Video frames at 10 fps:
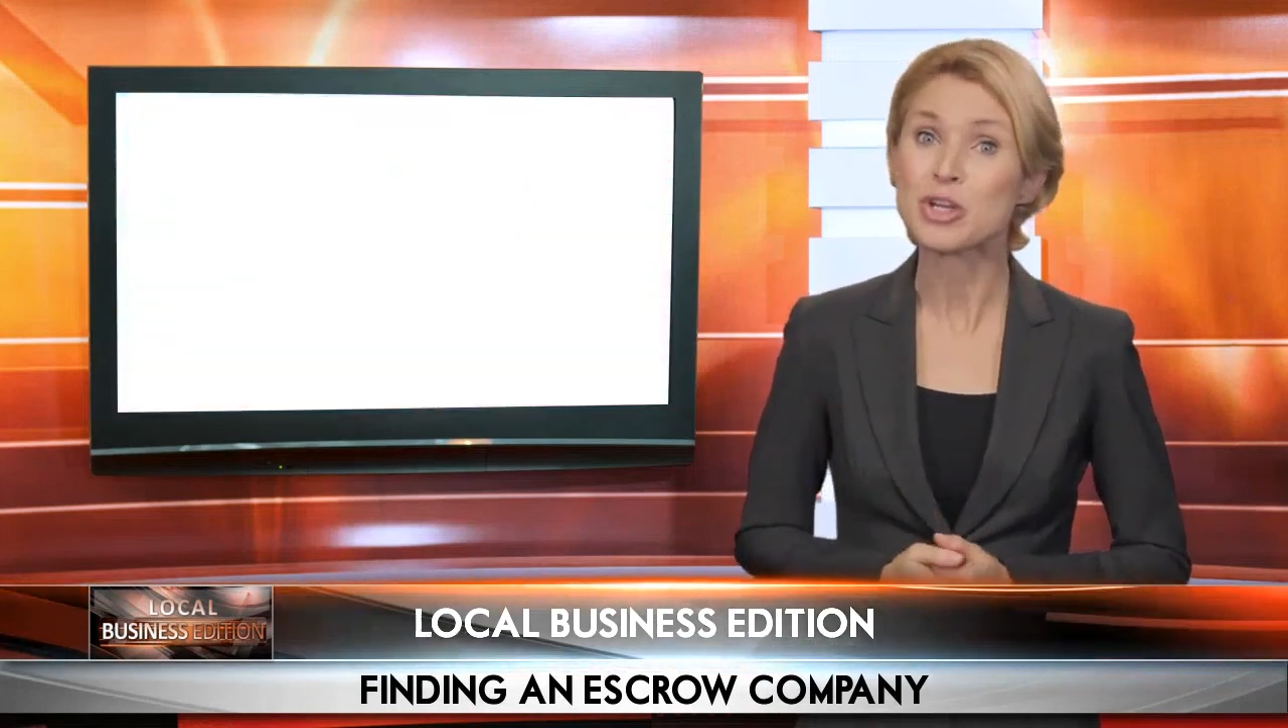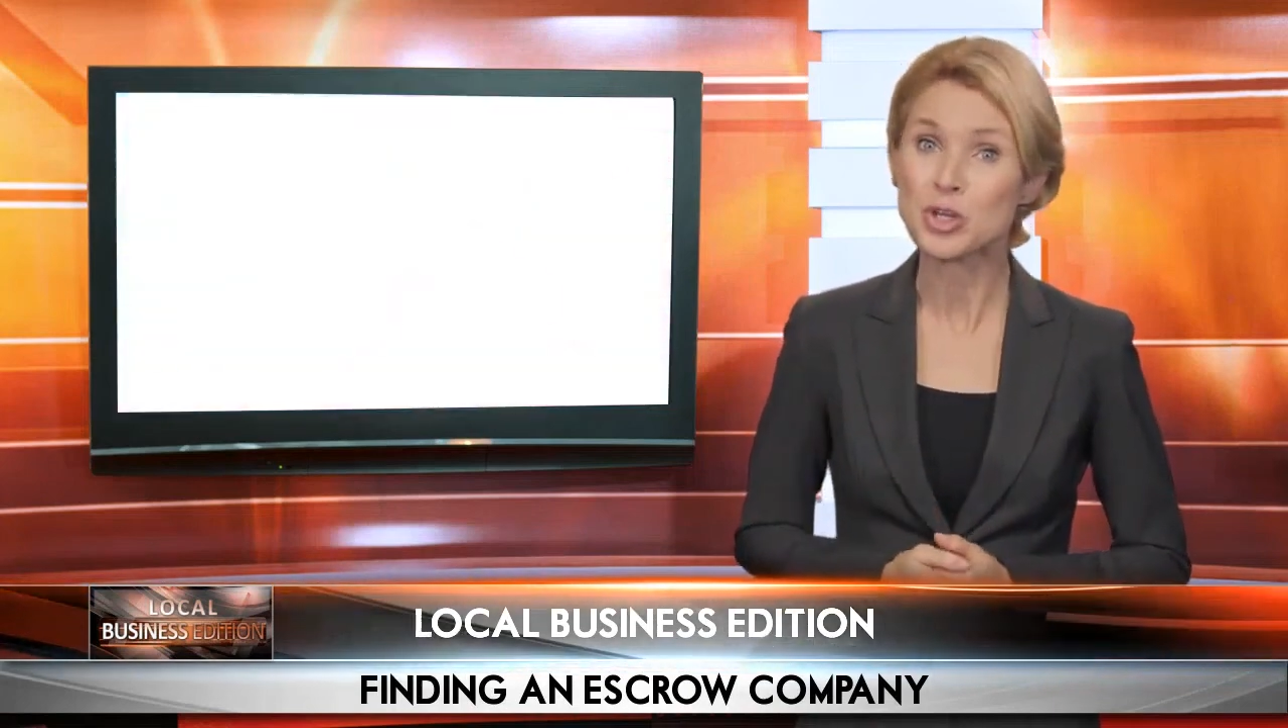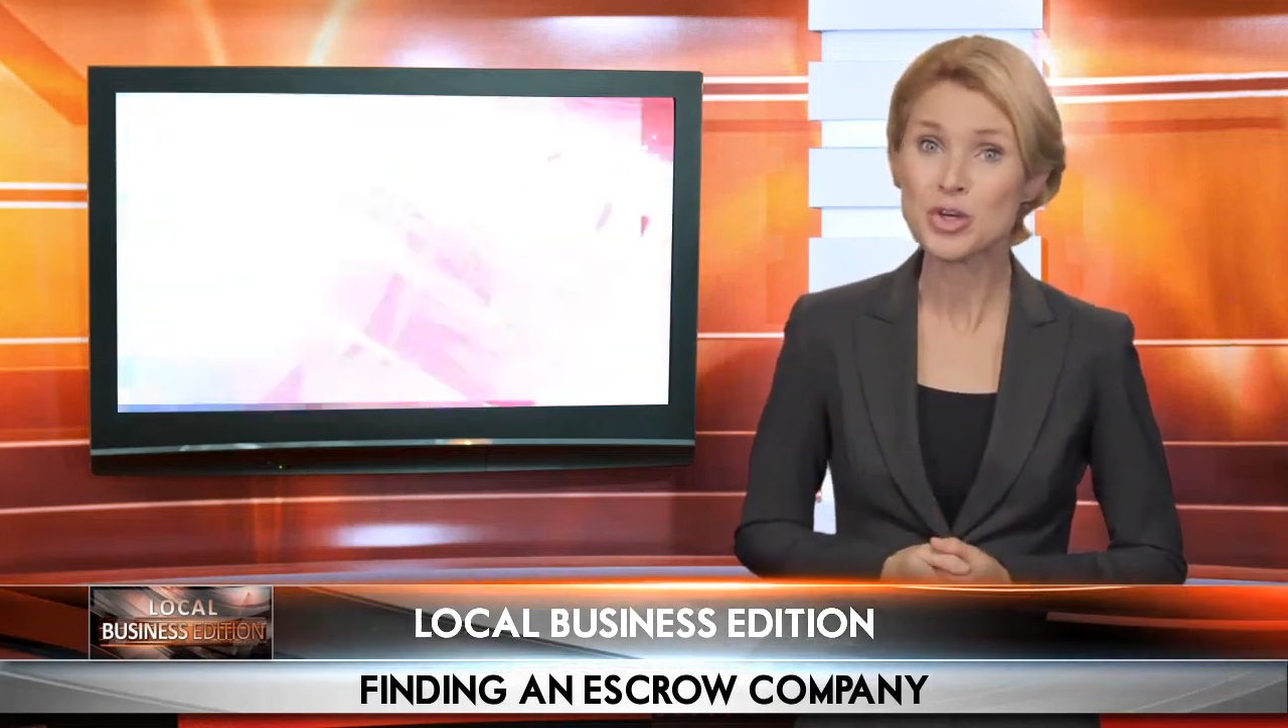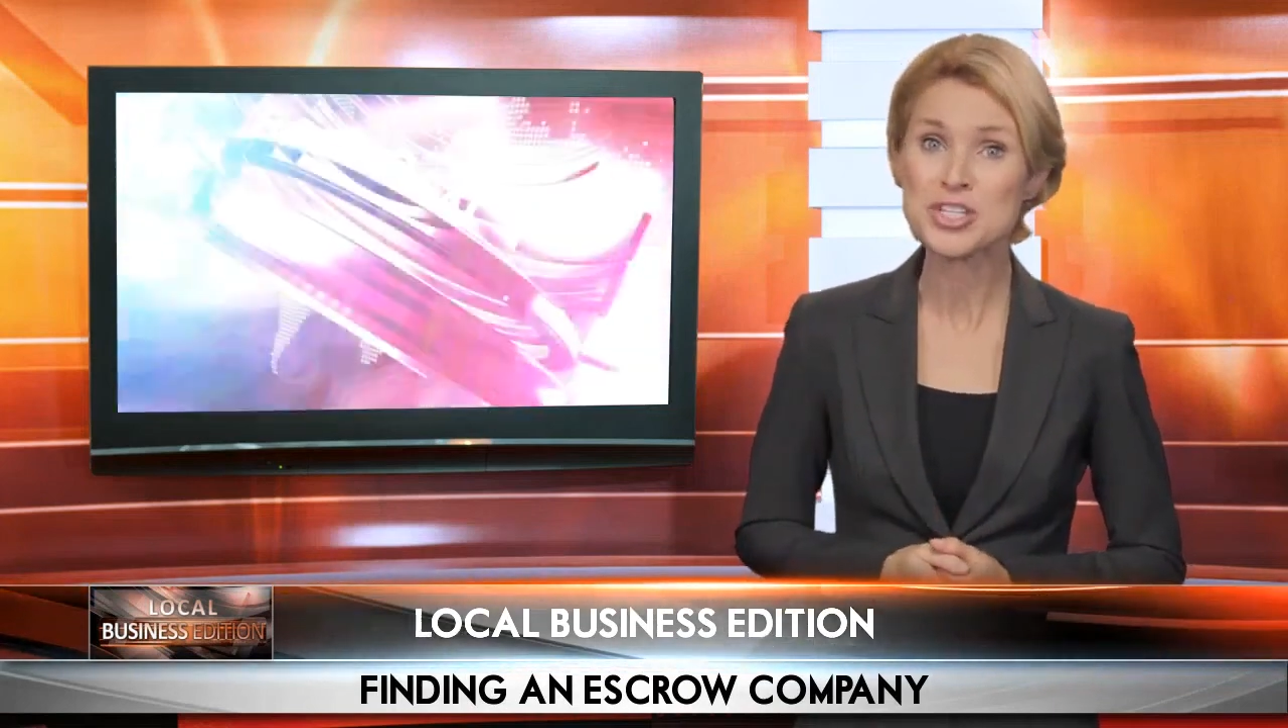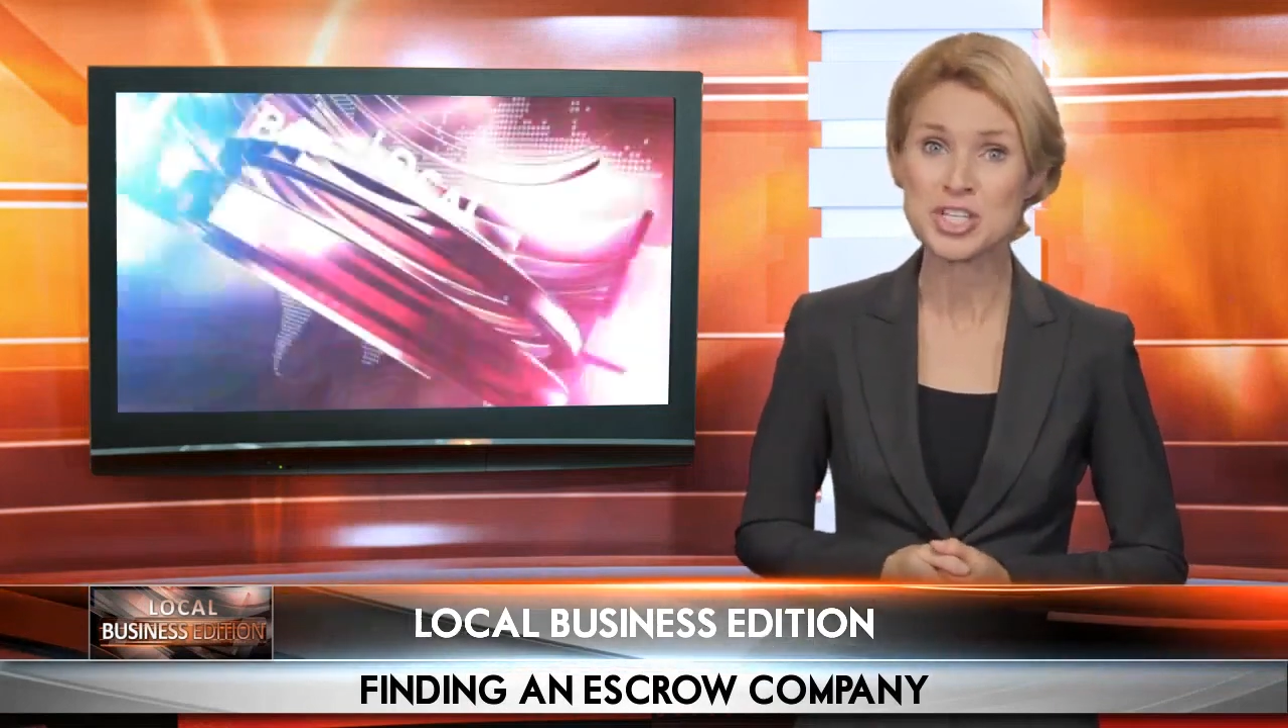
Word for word: for your